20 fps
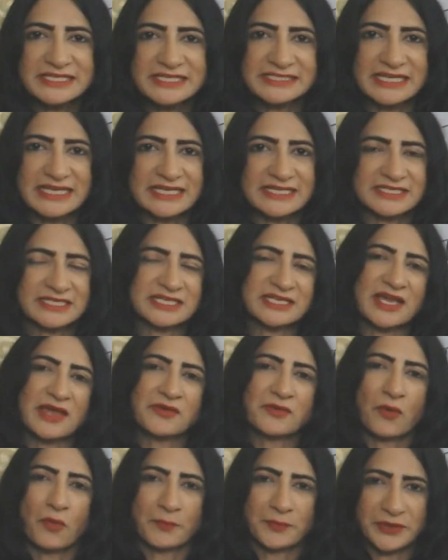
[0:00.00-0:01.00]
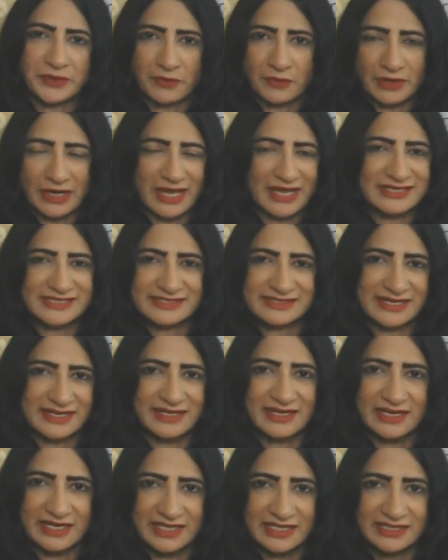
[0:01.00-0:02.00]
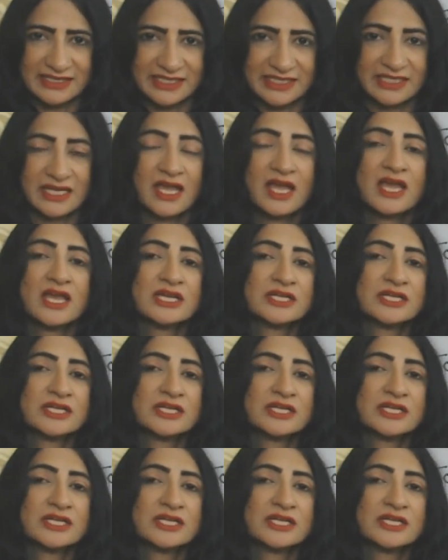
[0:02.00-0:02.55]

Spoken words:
Sethi. I hope you all are staying healthy.